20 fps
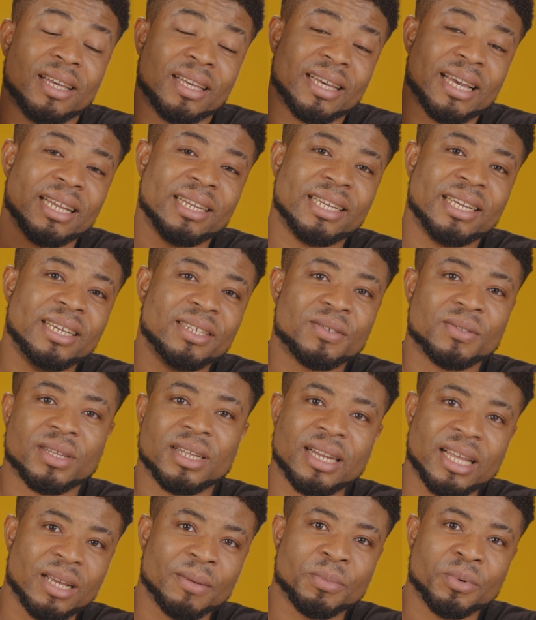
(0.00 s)
Kindly hit on
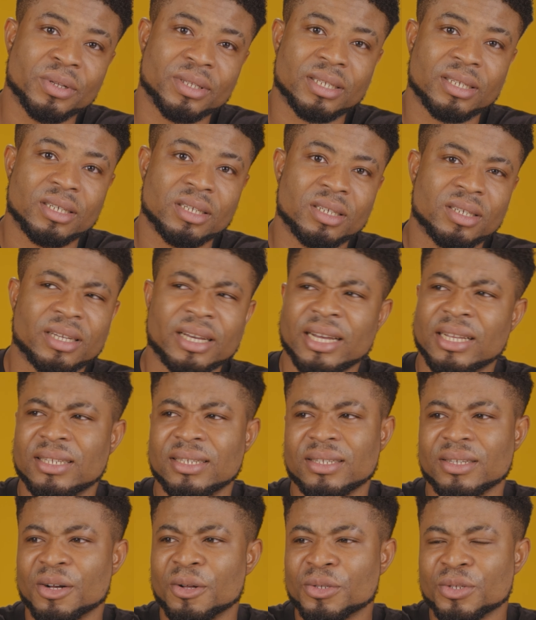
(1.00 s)
that like button
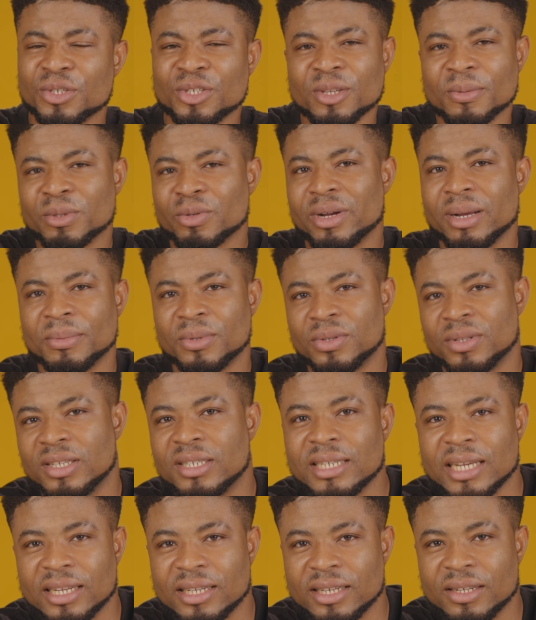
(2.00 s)
and also subscribe to
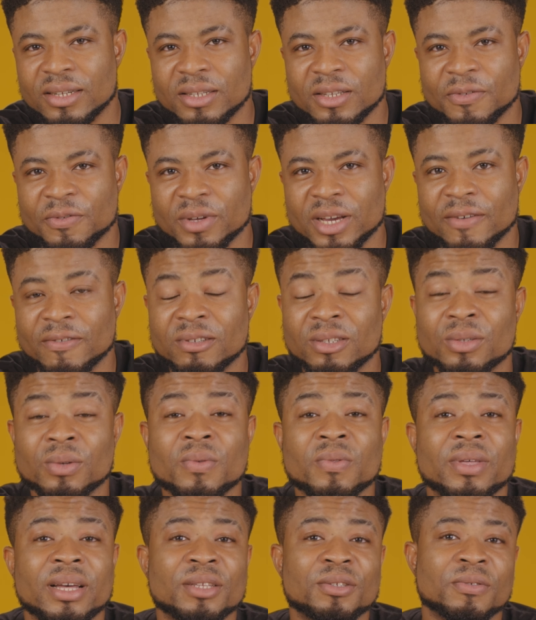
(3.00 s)
this channel if you haven't
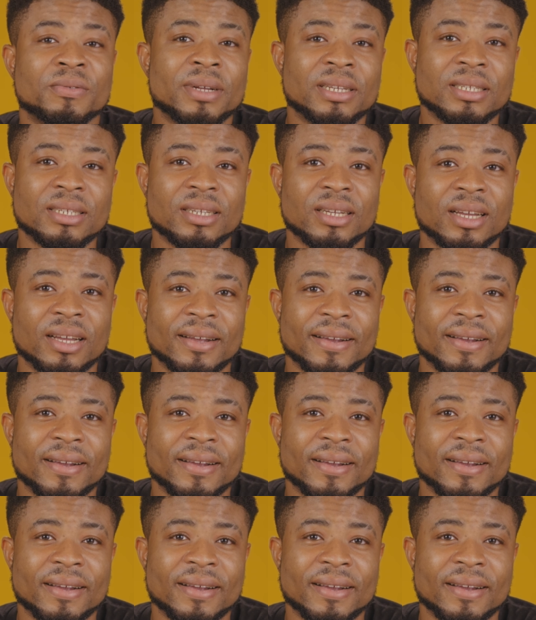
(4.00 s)
done that already.